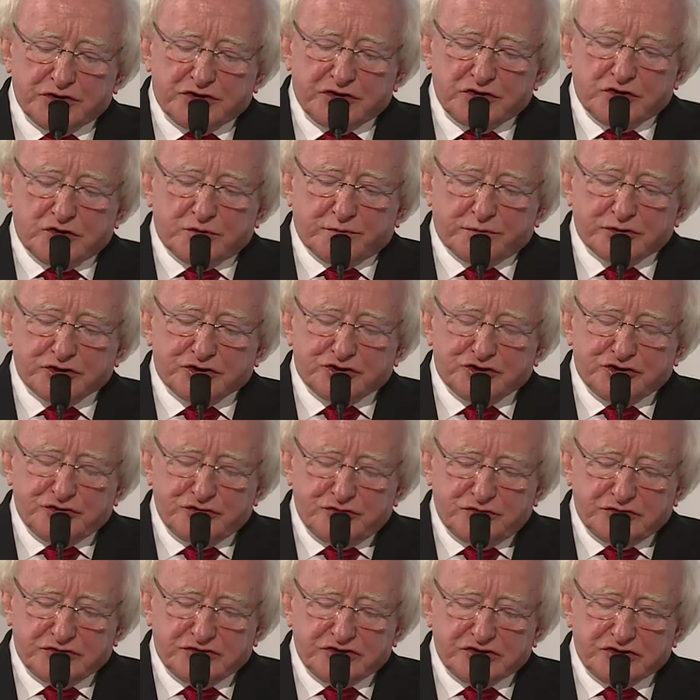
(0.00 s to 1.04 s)
with the
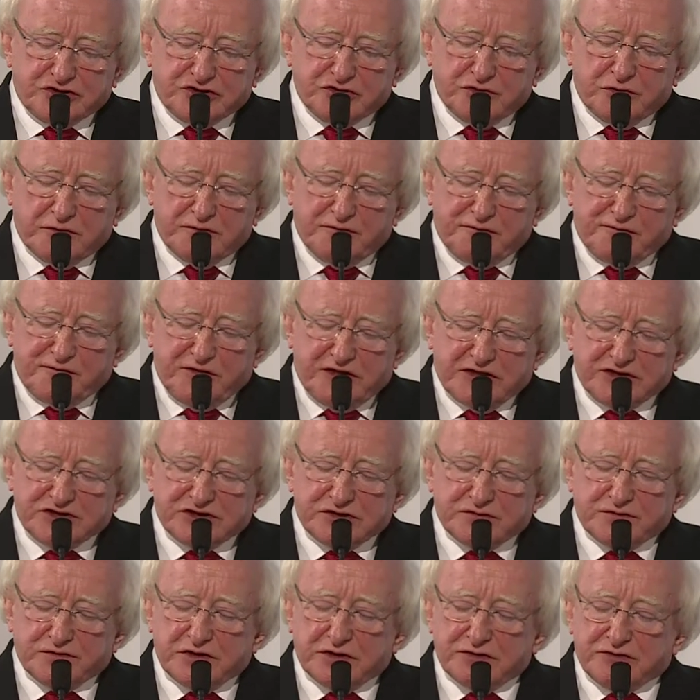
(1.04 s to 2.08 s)
opportunity to
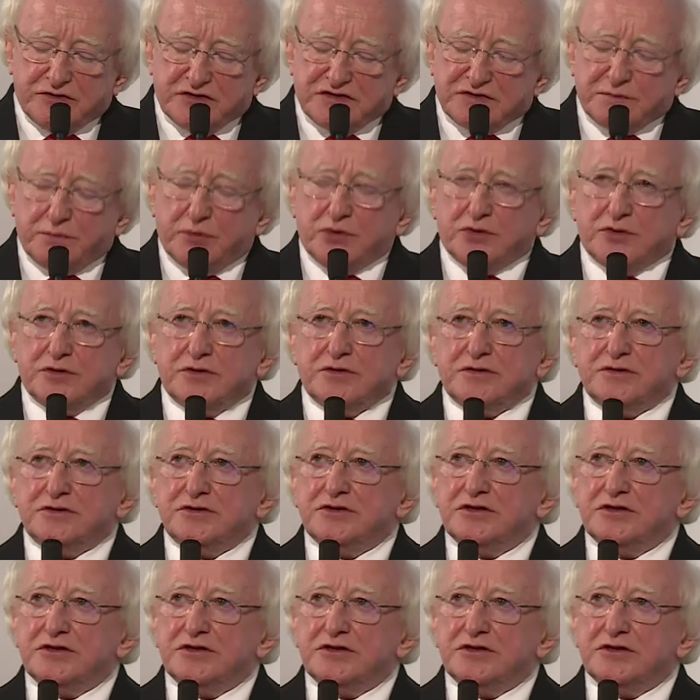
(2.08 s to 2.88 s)
effectively respond